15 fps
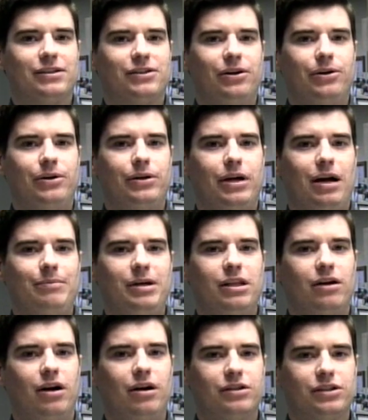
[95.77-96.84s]
So,
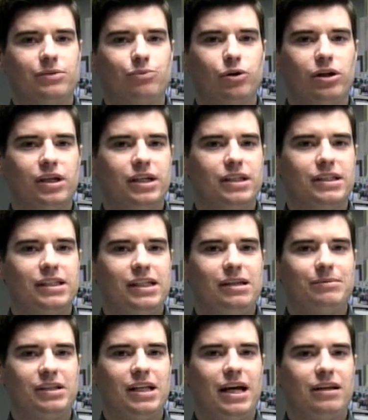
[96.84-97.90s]
there are some really good
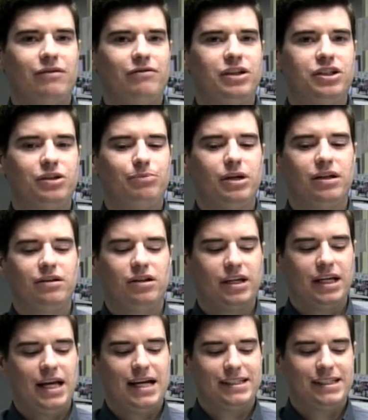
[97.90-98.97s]
teams in that division, but
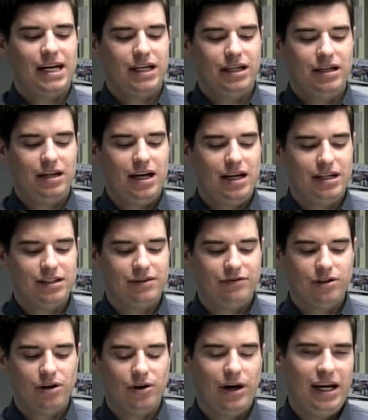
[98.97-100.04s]
looking at Santa Ynez,
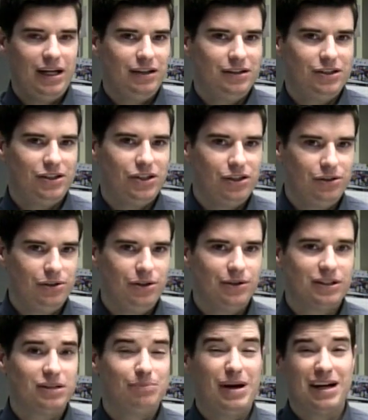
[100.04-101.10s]
if you go 8-2, you
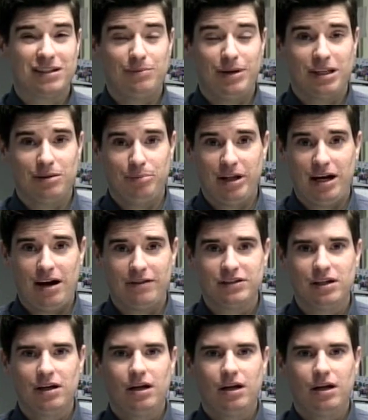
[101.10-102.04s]
expect to make the playoffs.